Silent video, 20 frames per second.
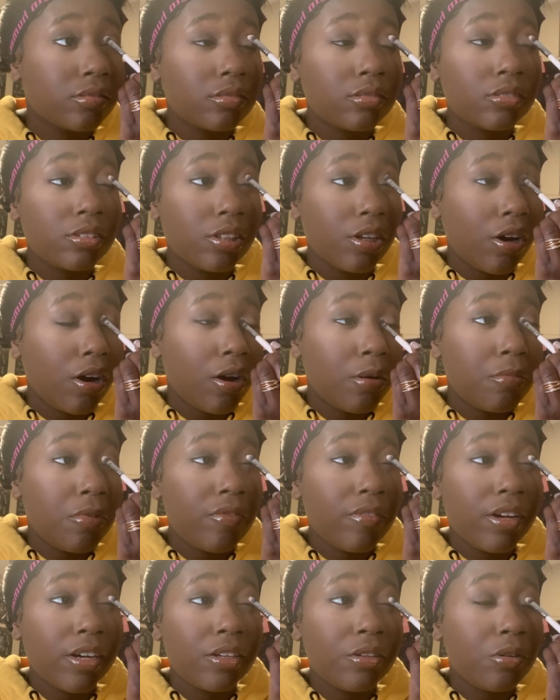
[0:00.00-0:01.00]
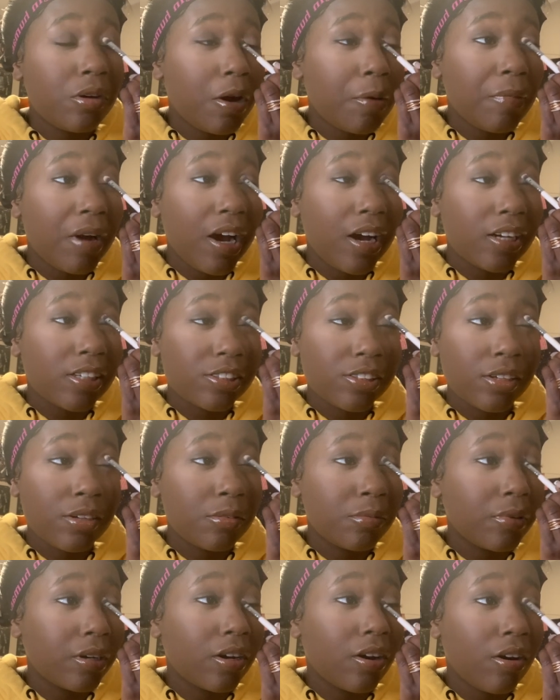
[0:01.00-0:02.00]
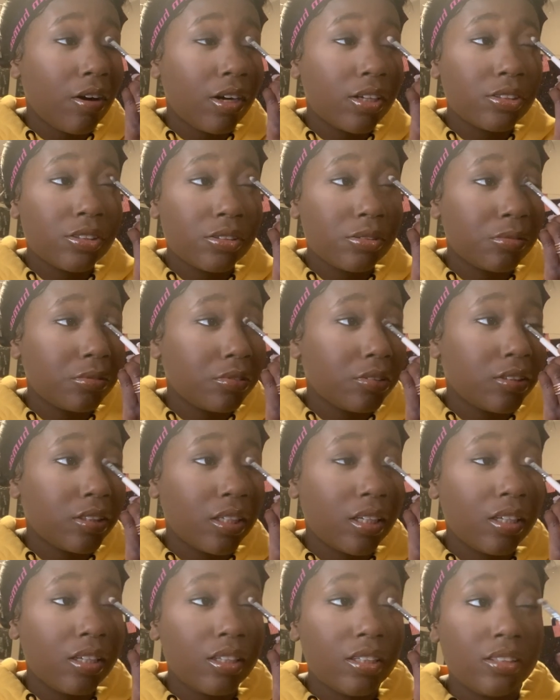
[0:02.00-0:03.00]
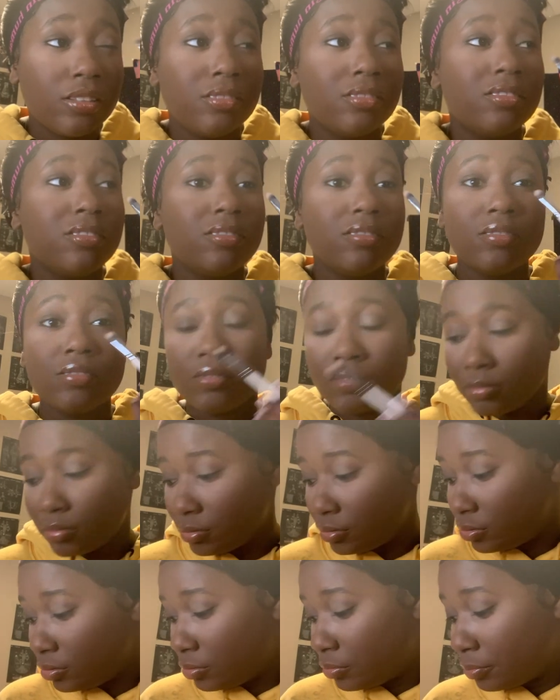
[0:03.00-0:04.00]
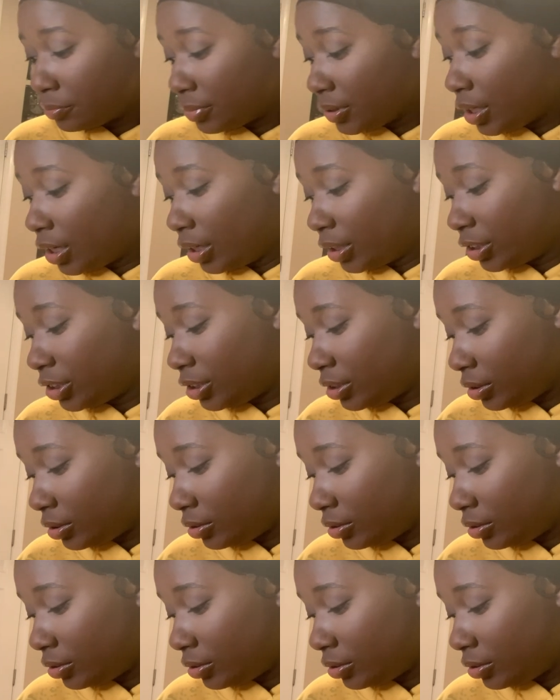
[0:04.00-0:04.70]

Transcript: Y'all, I'm over here doing my eyeshadow with contour and blush